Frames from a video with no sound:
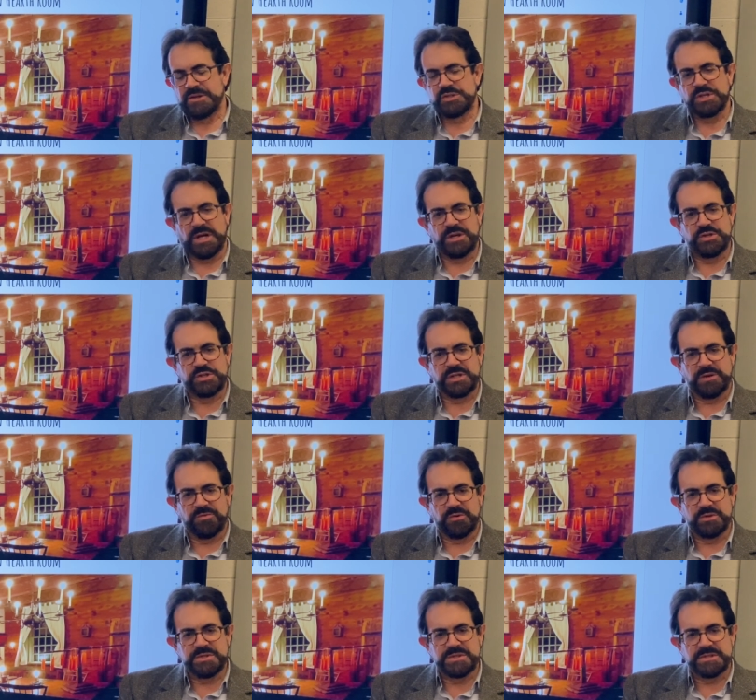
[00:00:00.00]
John
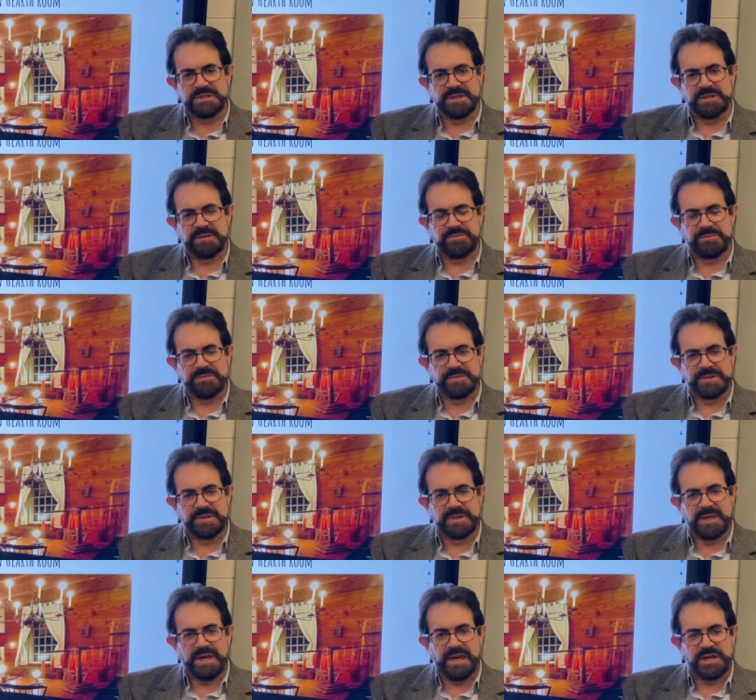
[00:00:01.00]
Shivers
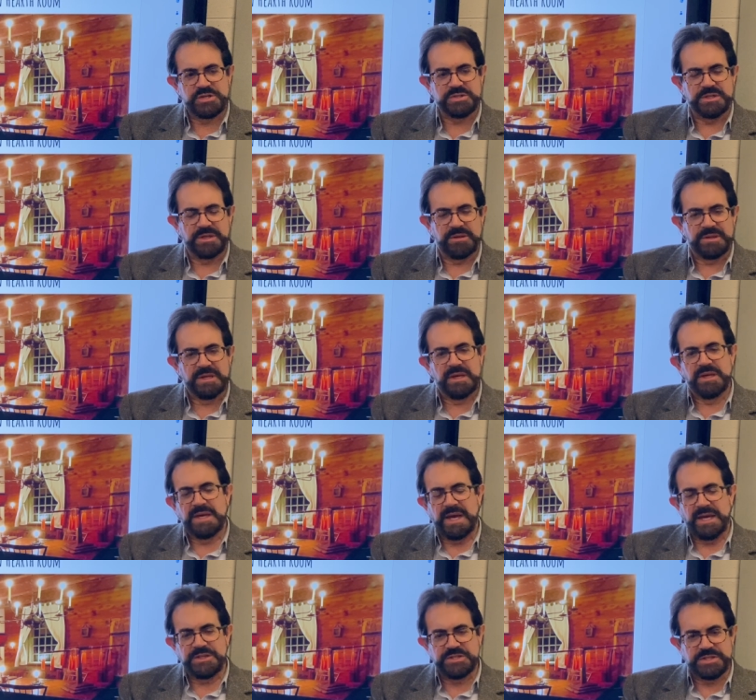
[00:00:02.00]
uh, actually
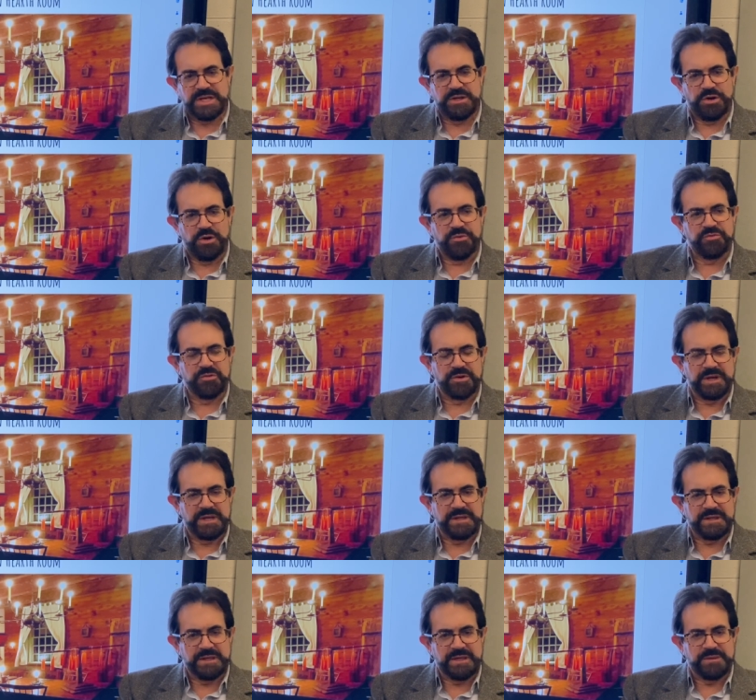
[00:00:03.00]
had sent over a,
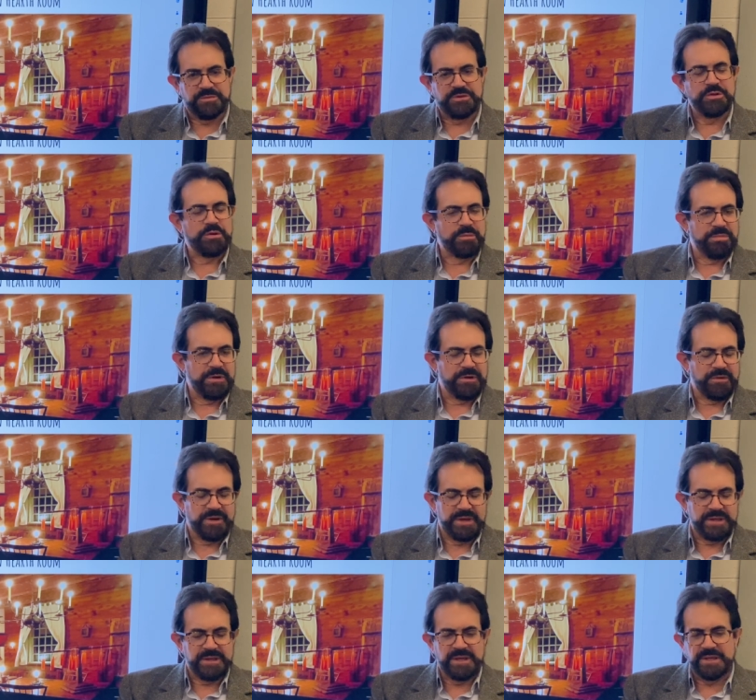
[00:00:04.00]
a pewter or
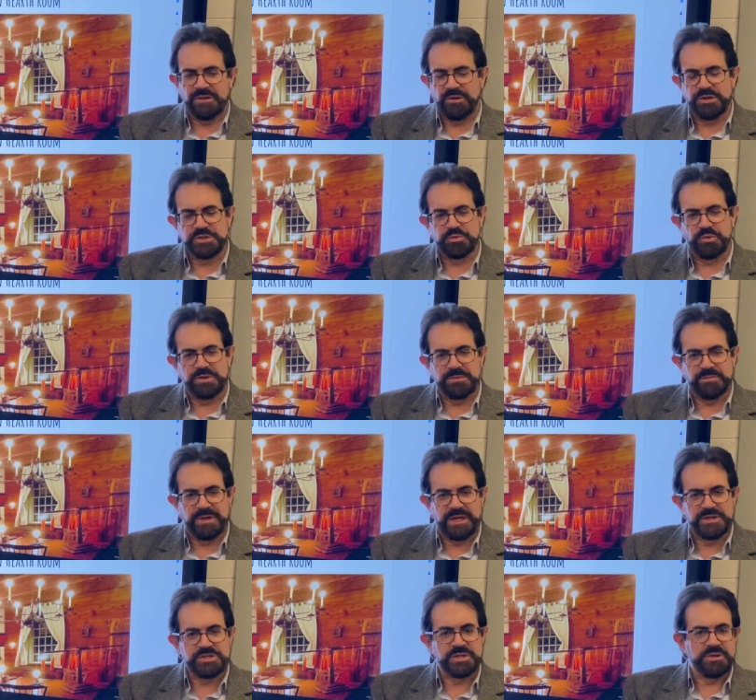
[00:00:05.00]
a, a, large wooden
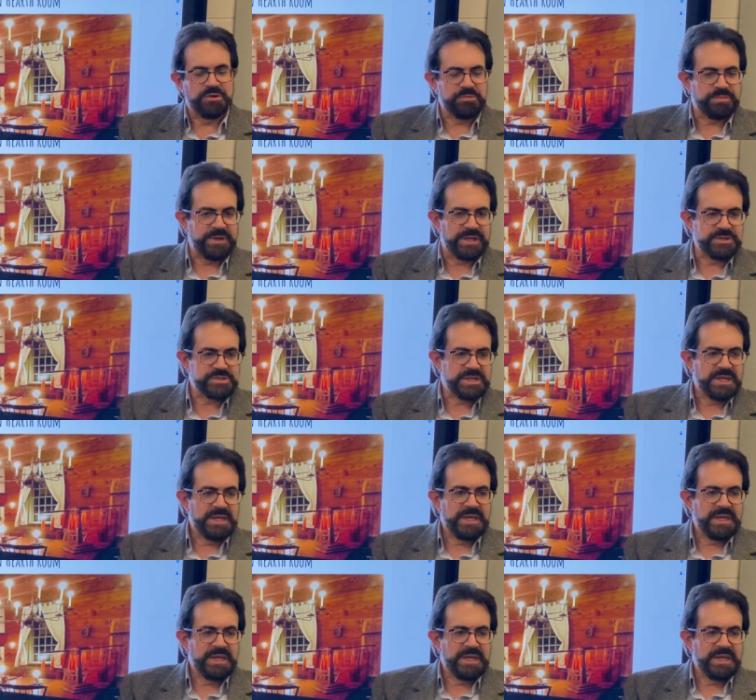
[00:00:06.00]
bench, an oak bench,